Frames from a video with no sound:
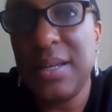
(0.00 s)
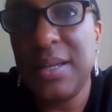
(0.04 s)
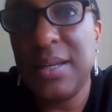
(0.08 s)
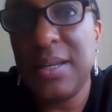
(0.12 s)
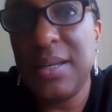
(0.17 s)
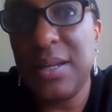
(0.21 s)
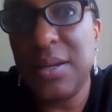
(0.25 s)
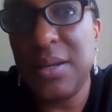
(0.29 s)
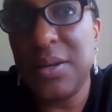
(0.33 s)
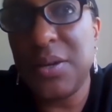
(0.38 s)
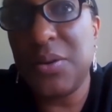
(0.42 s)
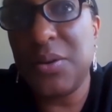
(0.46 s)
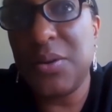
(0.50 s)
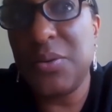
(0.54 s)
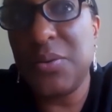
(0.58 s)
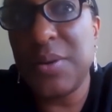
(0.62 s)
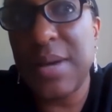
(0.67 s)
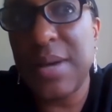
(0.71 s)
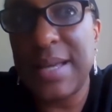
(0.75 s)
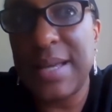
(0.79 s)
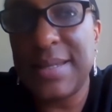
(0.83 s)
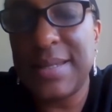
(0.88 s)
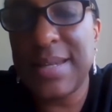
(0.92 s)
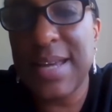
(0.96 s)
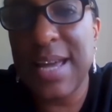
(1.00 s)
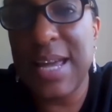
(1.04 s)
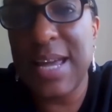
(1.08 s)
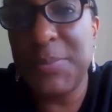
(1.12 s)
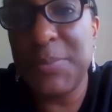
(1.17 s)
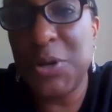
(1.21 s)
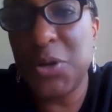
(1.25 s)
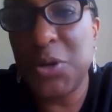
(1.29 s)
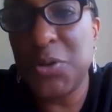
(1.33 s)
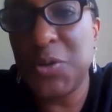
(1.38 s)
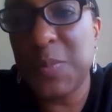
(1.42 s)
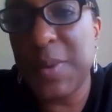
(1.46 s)
as time
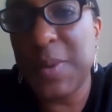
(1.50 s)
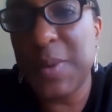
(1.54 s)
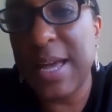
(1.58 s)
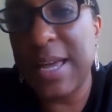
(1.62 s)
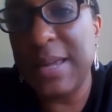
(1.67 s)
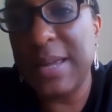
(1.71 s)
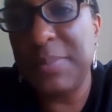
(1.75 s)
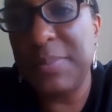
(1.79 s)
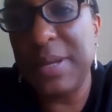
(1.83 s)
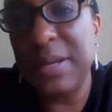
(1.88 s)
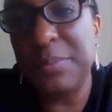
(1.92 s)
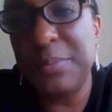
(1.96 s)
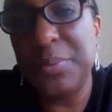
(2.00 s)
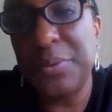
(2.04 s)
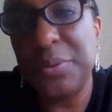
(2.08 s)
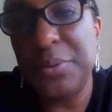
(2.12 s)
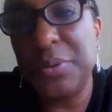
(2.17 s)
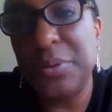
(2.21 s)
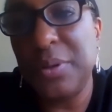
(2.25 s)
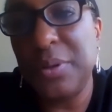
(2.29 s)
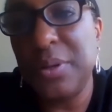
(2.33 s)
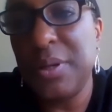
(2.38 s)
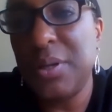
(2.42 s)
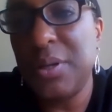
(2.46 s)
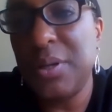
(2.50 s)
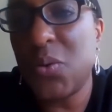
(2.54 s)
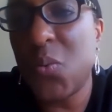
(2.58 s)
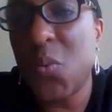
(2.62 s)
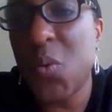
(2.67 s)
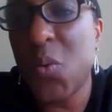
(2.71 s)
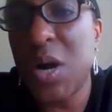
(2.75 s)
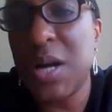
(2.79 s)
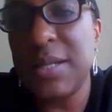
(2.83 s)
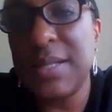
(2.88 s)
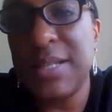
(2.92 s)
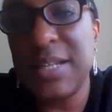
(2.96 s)
goes by, people
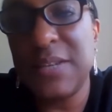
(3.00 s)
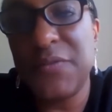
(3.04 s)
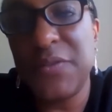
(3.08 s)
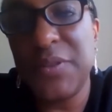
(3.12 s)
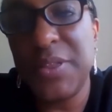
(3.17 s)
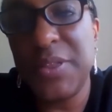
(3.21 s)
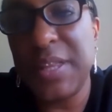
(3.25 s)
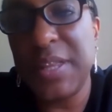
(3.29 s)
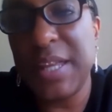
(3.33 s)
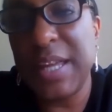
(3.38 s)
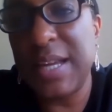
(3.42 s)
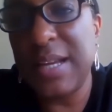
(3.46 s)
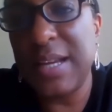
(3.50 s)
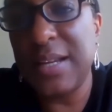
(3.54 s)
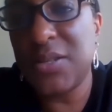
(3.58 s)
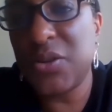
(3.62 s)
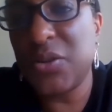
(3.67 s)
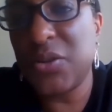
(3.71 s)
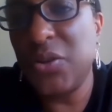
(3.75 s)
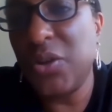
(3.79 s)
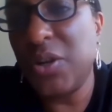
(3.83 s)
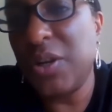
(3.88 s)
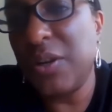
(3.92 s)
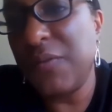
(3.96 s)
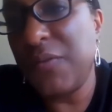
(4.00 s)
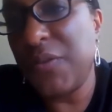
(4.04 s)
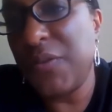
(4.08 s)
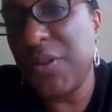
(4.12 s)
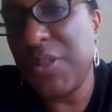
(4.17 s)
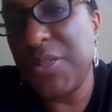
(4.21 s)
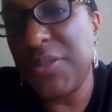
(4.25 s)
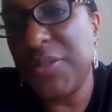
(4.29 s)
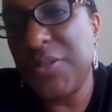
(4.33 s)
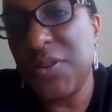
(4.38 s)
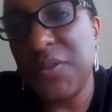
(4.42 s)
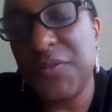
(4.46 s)
want different things, or looking for
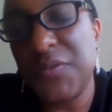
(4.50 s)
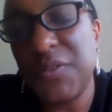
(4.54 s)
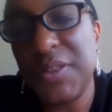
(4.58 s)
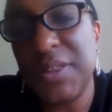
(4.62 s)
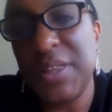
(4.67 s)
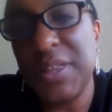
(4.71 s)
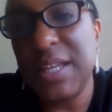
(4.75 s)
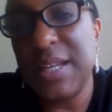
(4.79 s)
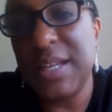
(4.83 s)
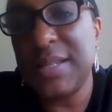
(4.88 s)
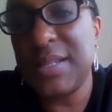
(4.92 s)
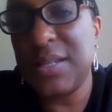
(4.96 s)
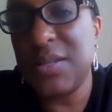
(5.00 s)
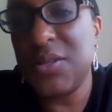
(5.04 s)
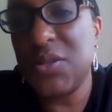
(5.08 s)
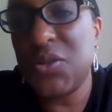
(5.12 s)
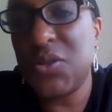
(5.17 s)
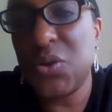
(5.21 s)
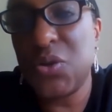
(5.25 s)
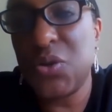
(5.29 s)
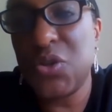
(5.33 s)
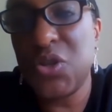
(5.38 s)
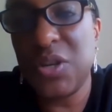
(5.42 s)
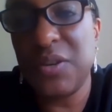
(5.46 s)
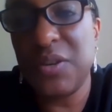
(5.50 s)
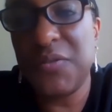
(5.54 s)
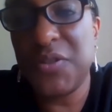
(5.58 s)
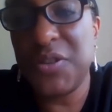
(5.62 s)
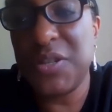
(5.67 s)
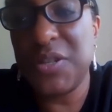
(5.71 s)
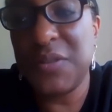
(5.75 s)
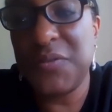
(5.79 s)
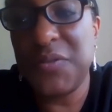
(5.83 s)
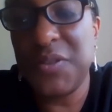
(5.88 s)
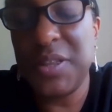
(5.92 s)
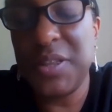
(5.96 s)
different things and searching for
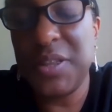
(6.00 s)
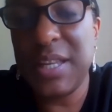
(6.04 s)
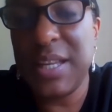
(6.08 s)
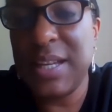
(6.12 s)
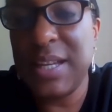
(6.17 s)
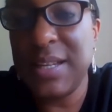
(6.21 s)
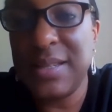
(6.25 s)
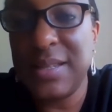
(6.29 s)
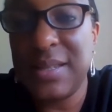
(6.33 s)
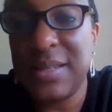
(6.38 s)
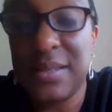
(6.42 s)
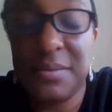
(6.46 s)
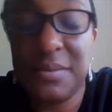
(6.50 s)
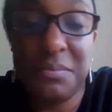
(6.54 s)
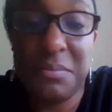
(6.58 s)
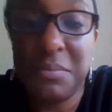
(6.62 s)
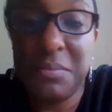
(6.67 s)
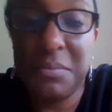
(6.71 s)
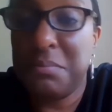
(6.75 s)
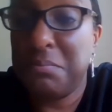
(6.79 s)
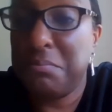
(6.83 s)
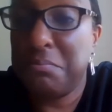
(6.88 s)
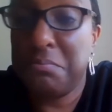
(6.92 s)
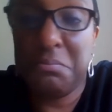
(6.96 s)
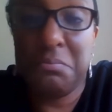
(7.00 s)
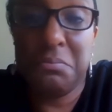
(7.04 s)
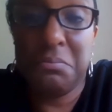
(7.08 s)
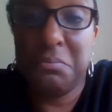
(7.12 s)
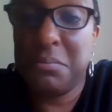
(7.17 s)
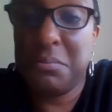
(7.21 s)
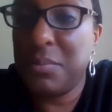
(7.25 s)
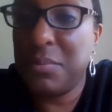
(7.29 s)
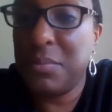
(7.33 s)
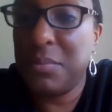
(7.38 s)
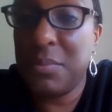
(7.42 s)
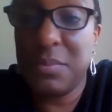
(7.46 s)
different things,
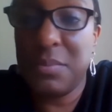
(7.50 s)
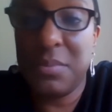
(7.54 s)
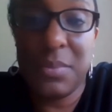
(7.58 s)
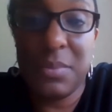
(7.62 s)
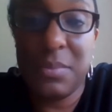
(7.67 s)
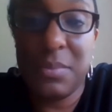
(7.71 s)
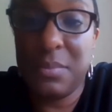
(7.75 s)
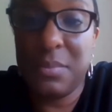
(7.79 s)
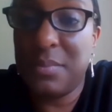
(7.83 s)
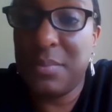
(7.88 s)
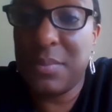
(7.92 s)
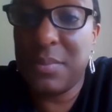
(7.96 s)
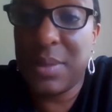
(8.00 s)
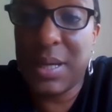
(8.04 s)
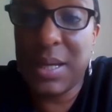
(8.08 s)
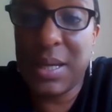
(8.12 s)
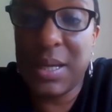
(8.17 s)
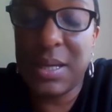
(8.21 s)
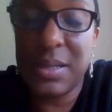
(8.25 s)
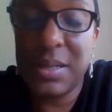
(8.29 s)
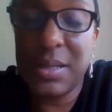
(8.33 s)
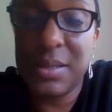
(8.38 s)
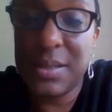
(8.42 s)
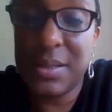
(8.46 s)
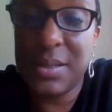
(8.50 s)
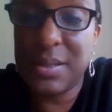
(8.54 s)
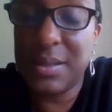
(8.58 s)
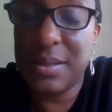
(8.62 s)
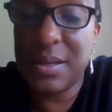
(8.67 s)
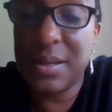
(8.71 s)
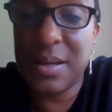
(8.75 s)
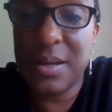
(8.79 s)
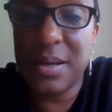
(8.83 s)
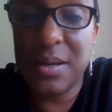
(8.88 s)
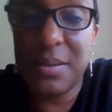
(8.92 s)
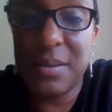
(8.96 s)
and
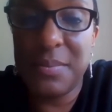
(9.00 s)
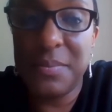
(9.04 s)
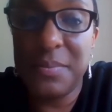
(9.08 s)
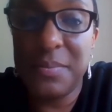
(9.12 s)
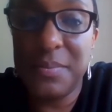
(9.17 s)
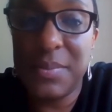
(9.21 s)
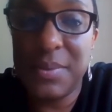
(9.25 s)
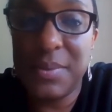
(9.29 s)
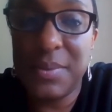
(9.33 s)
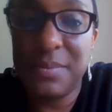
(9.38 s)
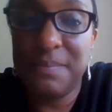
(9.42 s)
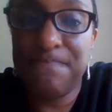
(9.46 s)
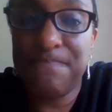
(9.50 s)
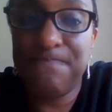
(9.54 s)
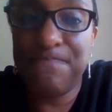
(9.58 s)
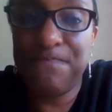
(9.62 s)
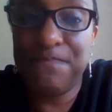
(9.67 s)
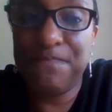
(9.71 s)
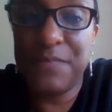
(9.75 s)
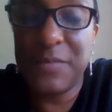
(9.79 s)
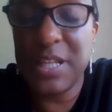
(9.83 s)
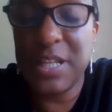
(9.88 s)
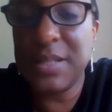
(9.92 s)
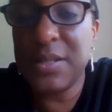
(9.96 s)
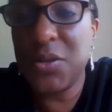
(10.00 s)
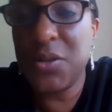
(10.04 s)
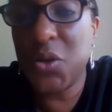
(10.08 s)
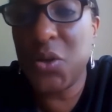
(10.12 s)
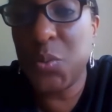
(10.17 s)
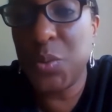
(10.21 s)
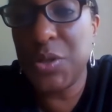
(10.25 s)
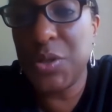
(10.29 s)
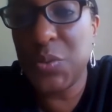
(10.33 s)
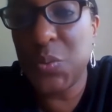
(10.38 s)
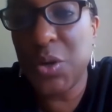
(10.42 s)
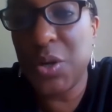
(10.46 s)
doesn't
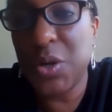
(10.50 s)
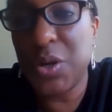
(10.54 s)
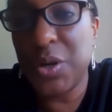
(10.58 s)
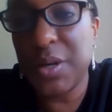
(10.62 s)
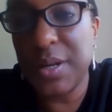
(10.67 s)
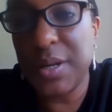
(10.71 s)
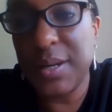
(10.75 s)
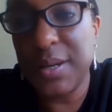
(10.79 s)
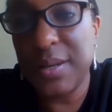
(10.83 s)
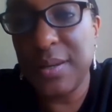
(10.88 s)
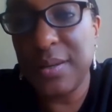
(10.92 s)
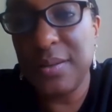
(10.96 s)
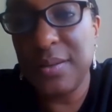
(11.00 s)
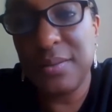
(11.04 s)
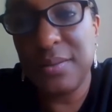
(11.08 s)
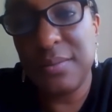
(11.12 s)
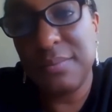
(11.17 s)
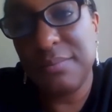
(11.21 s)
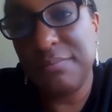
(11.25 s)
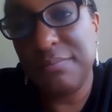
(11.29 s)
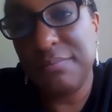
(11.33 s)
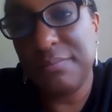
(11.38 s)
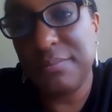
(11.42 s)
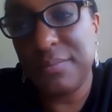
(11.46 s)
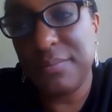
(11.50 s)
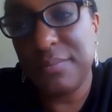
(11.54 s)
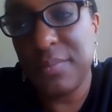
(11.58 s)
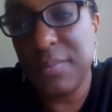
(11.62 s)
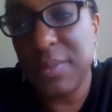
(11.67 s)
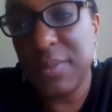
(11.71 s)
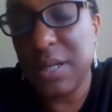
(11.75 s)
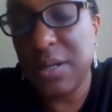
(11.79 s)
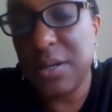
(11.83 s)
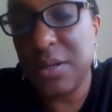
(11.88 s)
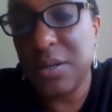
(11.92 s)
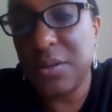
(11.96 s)
always work. And,
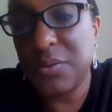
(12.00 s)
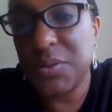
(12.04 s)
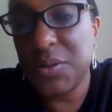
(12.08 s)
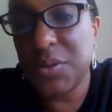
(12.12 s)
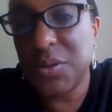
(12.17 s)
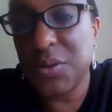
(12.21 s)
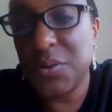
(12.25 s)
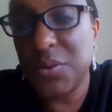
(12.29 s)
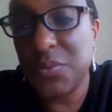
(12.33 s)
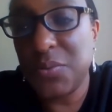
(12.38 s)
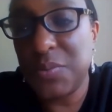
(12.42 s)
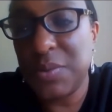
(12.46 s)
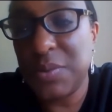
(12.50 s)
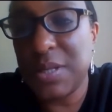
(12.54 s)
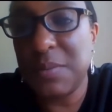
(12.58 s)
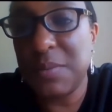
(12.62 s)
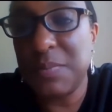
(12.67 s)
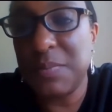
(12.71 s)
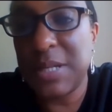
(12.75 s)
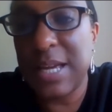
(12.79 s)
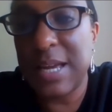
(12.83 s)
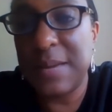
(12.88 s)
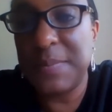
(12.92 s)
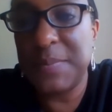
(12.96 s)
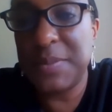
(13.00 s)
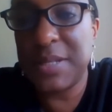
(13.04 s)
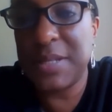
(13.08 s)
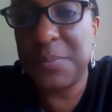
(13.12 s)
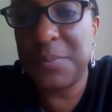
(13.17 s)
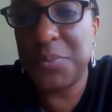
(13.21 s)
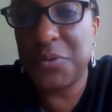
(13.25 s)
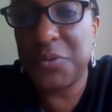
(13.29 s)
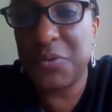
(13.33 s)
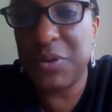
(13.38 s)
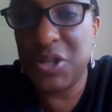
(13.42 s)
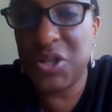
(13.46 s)
so sometimes
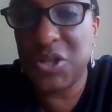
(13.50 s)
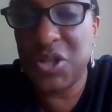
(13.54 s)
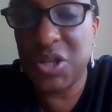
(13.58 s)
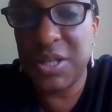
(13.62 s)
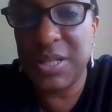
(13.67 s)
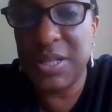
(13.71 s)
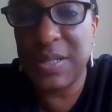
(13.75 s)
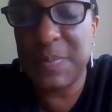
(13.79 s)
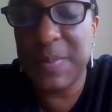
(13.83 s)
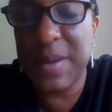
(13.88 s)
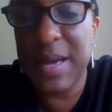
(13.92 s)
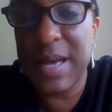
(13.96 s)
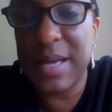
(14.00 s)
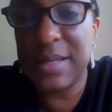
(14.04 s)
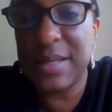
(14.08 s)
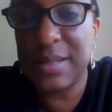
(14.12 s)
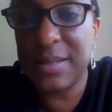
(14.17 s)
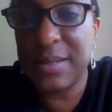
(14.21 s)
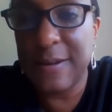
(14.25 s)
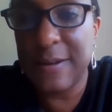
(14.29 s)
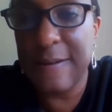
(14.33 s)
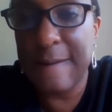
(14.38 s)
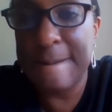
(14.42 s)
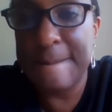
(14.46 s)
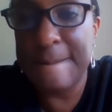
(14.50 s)
separation is best.